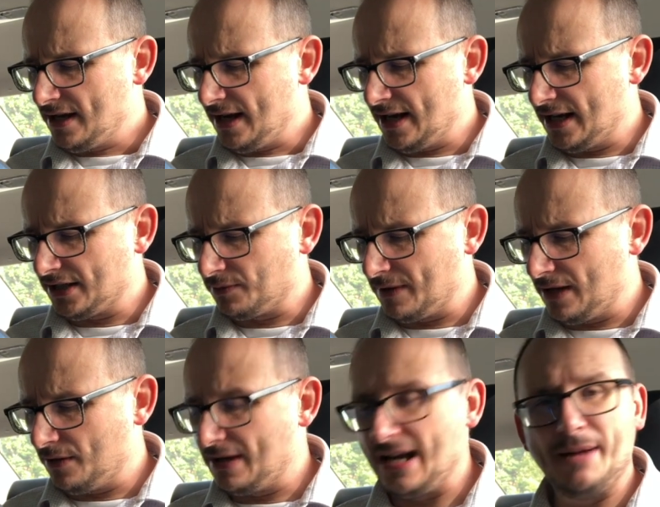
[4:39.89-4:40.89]
as
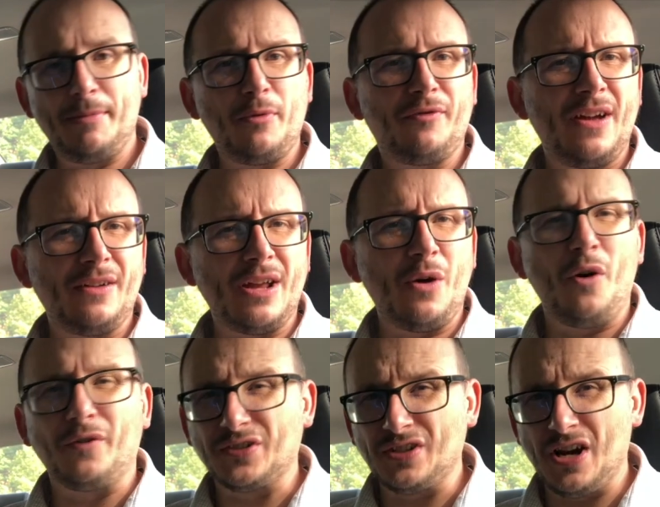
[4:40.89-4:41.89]
well, but we found out
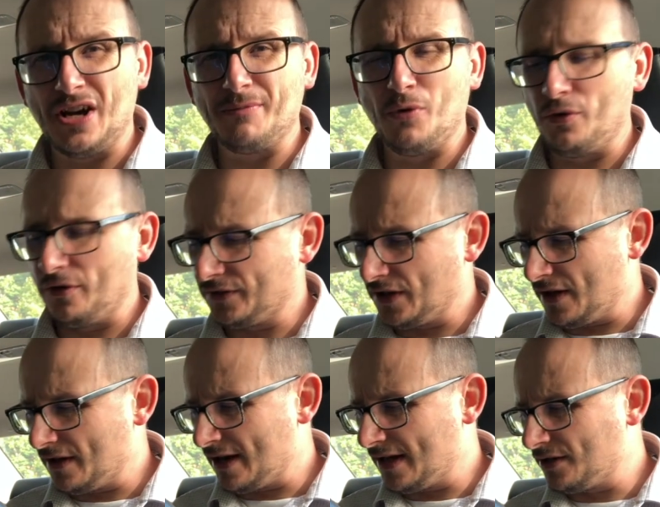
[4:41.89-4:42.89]
offside more often
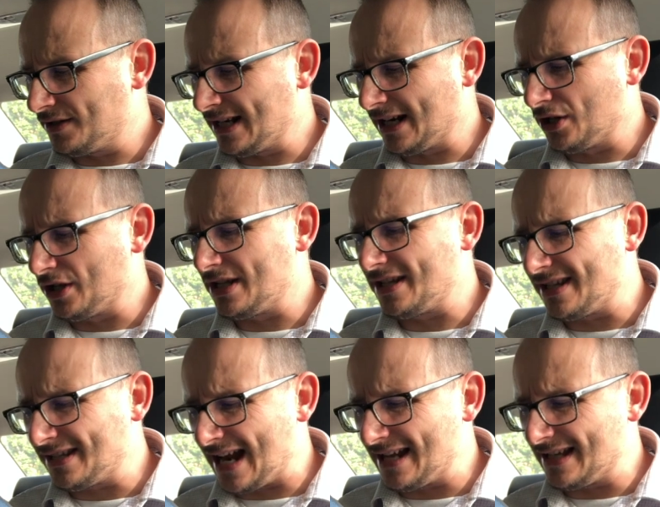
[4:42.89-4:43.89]
than they do. Let's take a look at
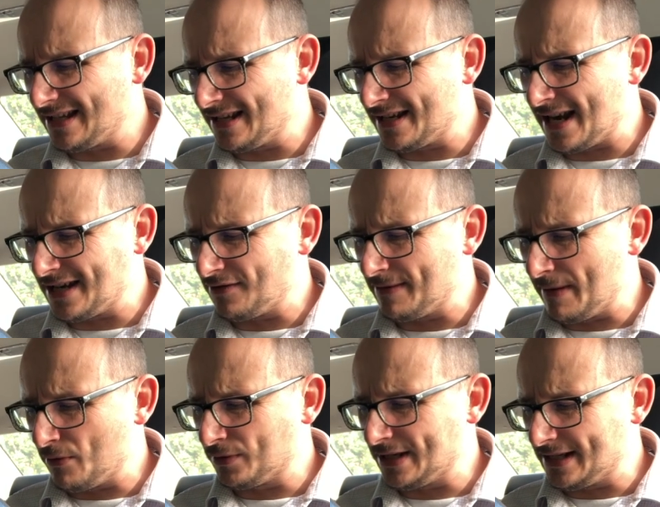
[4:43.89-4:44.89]
the data in a bit
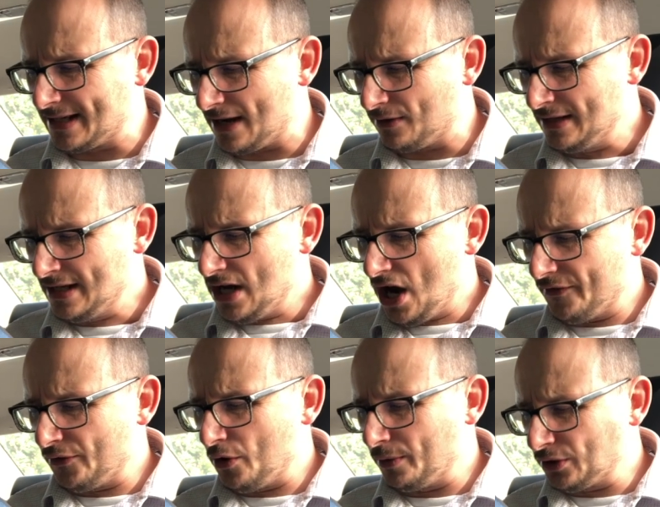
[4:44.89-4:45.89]
more detail.
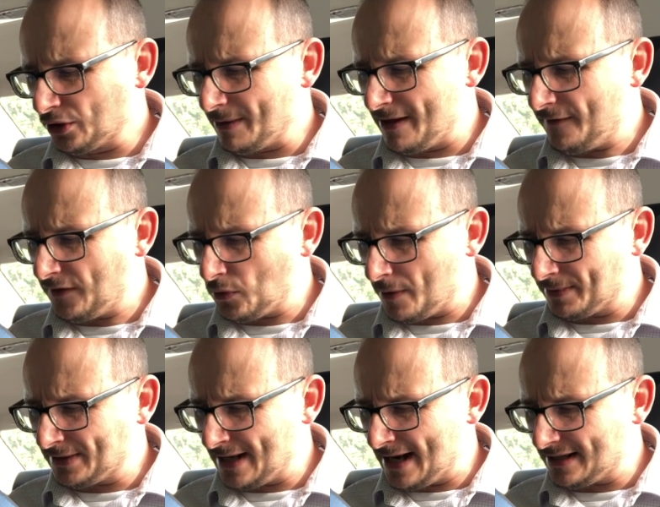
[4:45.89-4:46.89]
Overall, we talked about the
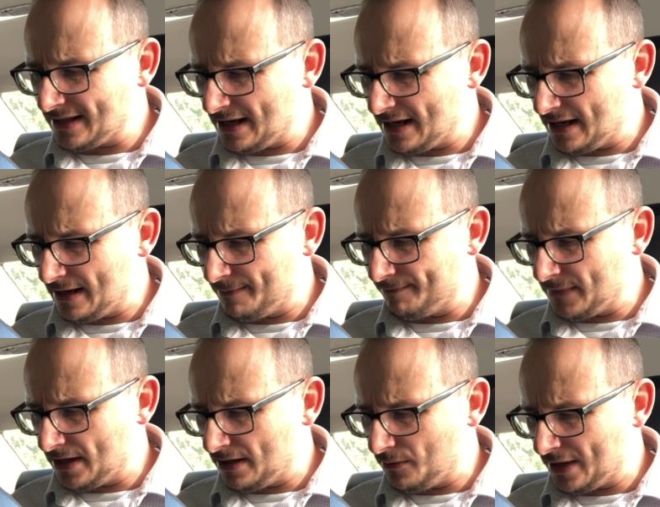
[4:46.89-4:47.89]
51%.